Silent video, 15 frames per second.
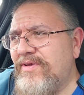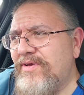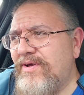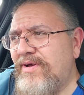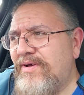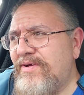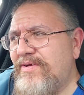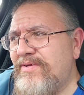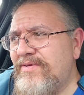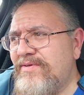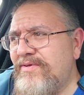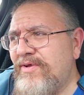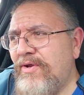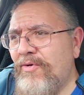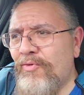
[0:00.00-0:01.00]
uh,
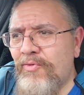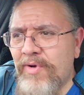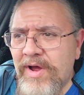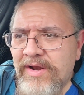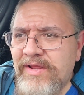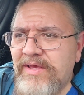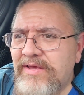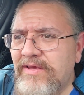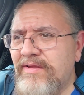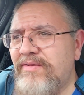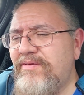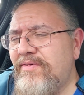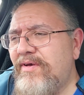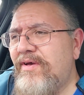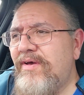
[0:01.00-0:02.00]
you know, running
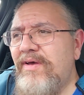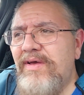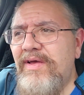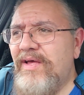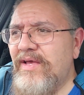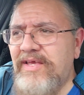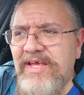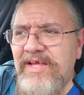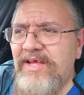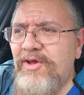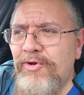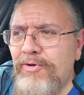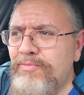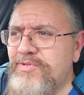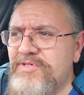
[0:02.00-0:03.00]
and like he
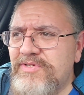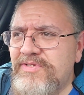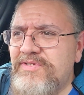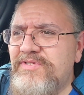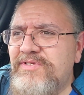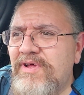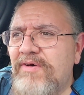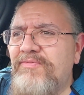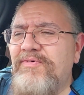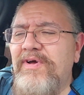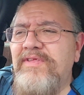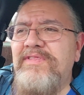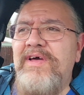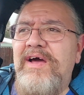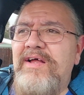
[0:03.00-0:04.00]
hoops and stuff
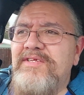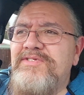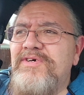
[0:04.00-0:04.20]
like that.